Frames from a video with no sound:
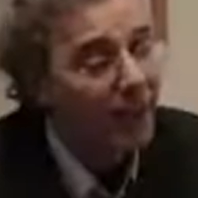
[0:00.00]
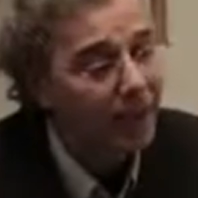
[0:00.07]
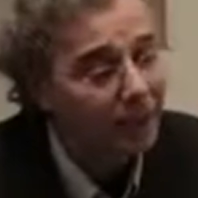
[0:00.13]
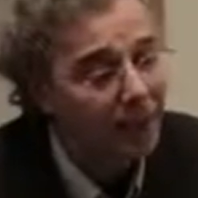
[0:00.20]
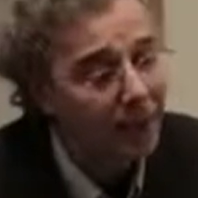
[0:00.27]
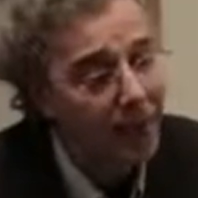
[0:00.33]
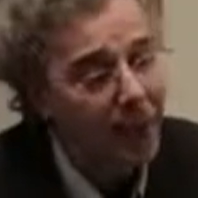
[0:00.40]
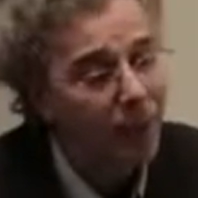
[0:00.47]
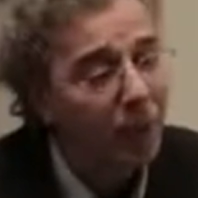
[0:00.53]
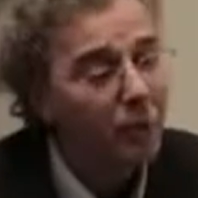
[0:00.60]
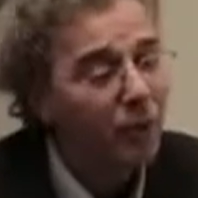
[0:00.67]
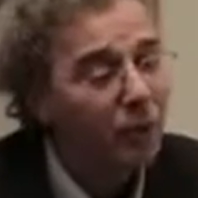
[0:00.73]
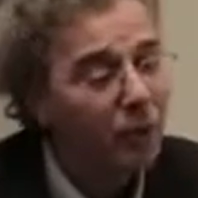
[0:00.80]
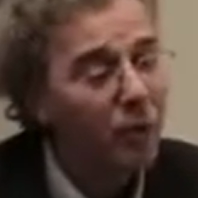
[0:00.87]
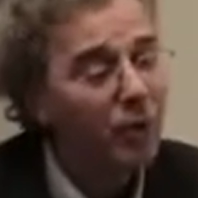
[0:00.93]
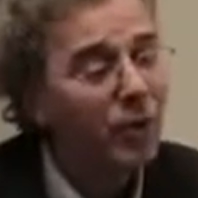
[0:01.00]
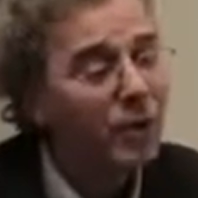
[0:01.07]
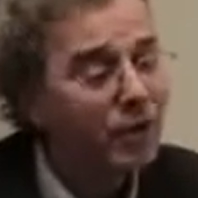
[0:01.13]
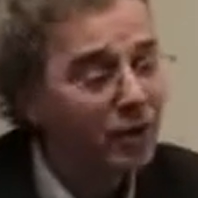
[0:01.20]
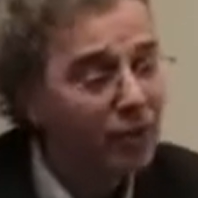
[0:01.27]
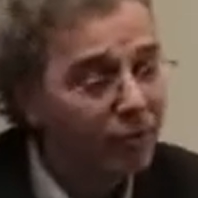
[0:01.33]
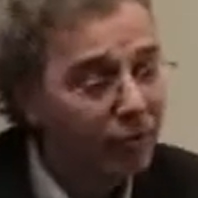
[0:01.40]
Eisenhower was going
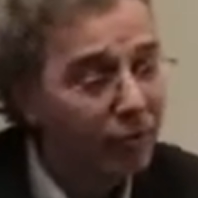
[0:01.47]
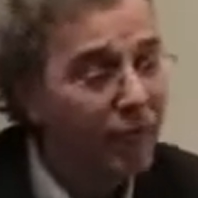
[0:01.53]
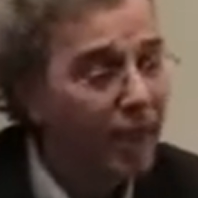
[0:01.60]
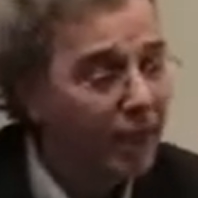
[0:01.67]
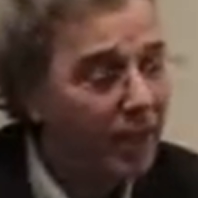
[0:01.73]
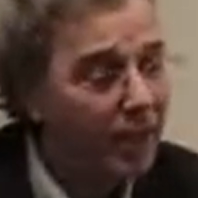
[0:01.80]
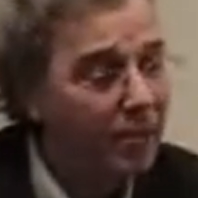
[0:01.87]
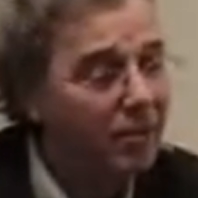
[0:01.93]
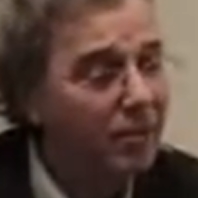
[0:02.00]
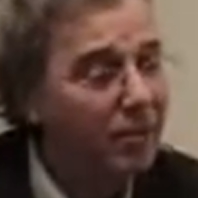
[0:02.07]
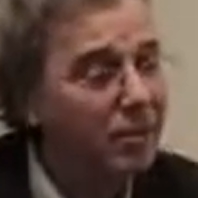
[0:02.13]
to invade